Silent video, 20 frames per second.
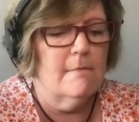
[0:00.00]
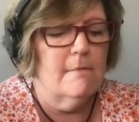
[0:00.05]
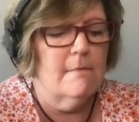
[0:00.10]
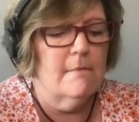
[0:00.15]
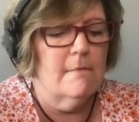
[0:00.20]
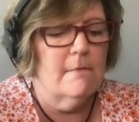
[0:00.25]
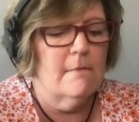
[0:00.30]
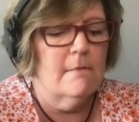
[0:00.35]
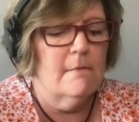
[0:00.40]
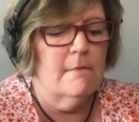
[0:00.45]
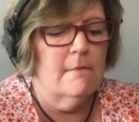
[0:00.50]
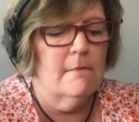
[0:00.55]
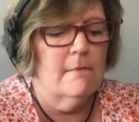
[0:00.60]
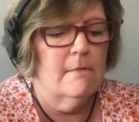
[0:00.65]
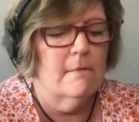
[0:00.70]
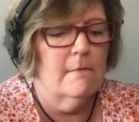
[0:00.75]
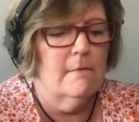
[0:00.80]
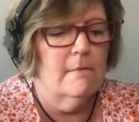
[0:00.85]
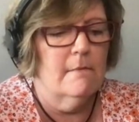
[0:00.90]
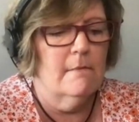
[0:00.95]

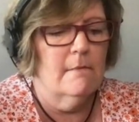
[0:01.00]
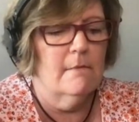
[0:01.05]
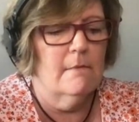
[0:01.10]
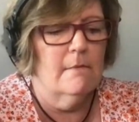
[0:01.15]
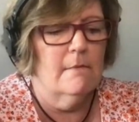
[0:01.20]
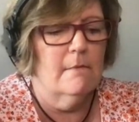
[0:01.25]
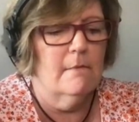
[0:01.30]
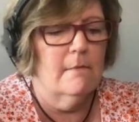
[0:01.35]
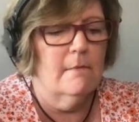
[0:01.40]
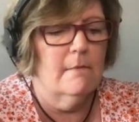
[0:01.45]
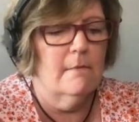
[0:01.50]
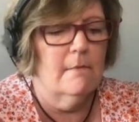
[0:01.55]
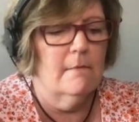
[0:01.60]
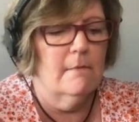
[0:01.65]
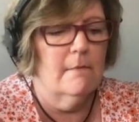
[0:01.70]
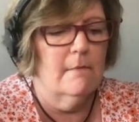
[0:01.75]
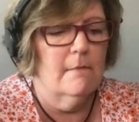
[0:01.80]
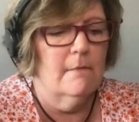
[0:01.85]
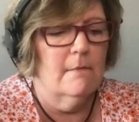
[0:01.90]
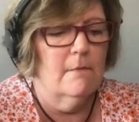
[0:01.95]

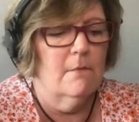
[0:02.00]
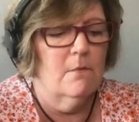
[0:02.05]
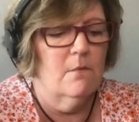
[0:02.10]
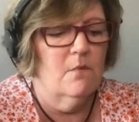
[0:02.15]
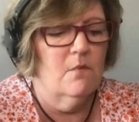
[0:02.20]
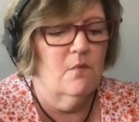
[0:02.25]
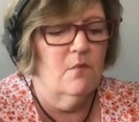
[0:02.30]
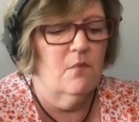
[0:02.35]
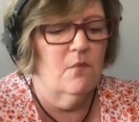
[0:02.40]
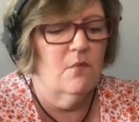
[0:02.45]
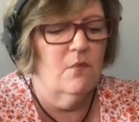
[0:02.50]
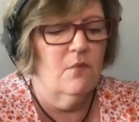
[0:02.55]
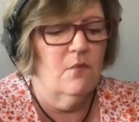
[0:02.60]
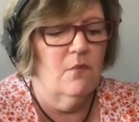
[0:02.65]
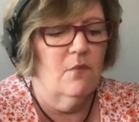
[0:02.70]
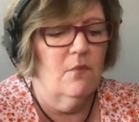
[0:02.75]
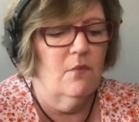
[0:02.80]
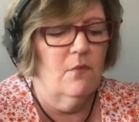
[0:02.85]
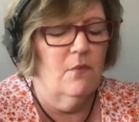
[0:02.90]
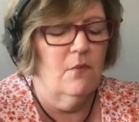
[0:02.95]

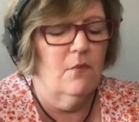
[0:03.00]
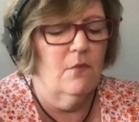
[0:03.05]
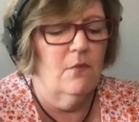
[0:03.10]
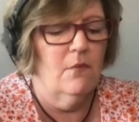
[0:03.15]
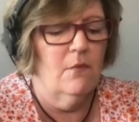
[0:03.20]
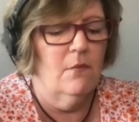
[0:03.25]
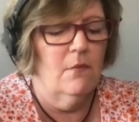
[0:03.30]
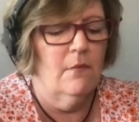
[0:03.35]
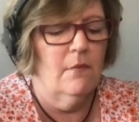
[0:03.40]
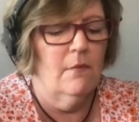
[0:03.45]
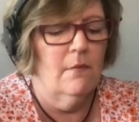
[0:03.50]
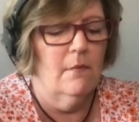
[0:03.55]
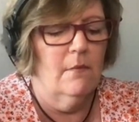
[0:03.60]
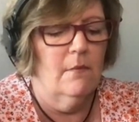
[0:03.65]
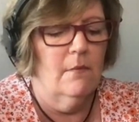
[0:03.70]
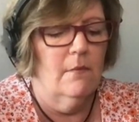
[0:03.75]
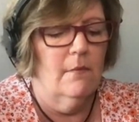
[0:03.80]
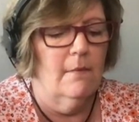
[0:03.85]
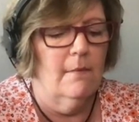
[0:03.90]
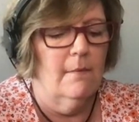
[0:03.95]

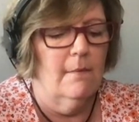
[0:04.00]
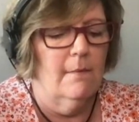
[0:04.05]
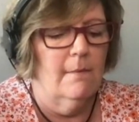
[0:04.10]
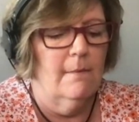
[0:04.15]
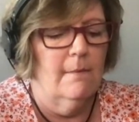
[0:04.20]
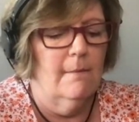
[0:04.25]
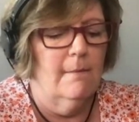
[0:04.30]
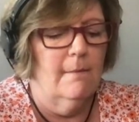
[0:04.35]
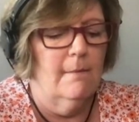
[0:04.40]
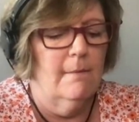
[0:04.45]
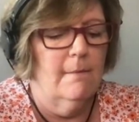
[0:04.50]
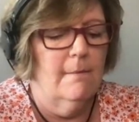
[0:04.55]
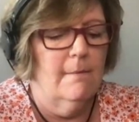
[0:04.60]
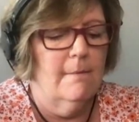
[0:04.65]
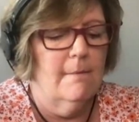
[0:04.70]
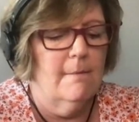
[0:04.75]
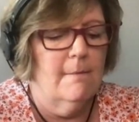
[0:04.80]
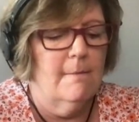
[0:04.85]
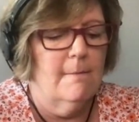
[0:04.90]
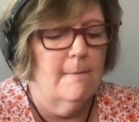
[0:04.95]

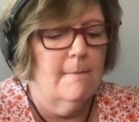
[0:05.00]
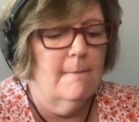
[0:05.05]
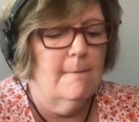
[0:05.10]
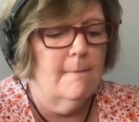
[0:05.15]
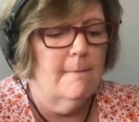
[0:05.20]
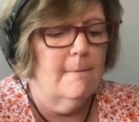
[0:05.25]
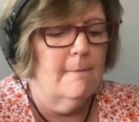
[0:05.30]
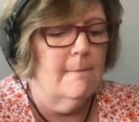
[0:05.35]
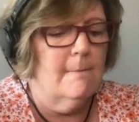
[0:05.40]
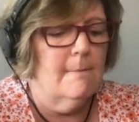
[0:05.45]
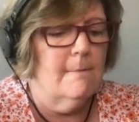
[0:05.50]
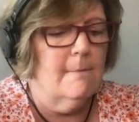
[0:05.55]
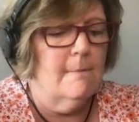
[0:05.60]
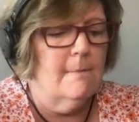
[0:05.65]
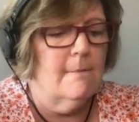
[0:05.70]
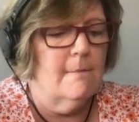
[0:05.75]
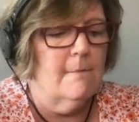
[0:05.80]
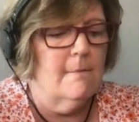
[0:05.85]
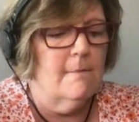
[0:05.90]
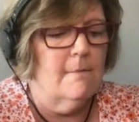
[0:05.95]

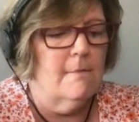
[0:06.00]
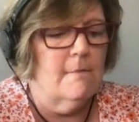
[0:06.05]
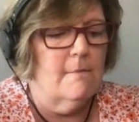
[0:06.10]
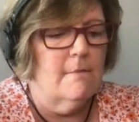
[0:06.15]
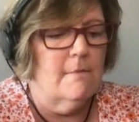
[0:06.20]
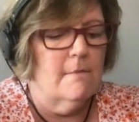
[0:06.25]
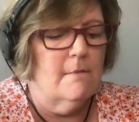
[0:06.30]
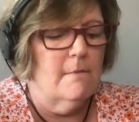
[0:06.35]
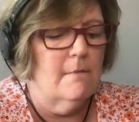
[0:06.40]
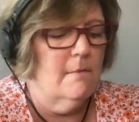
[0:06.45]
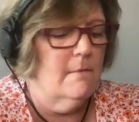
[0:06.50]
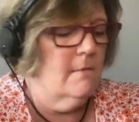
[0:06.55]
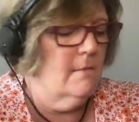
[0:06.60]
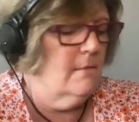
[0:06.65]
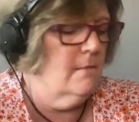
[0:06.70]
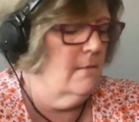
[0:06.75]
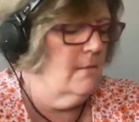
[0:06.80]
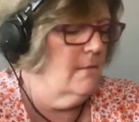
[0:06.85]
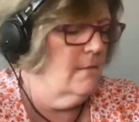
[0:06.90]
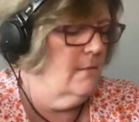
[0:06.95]

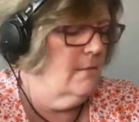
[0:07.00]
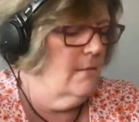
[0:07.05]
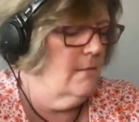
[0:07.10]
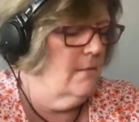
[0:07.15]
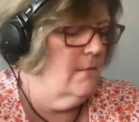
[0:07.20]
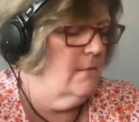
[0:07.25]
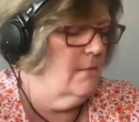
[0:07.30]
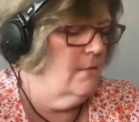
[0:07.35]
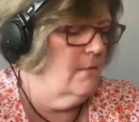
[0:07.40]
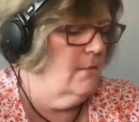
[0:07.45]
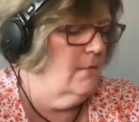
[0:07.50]
This person isn't speaking.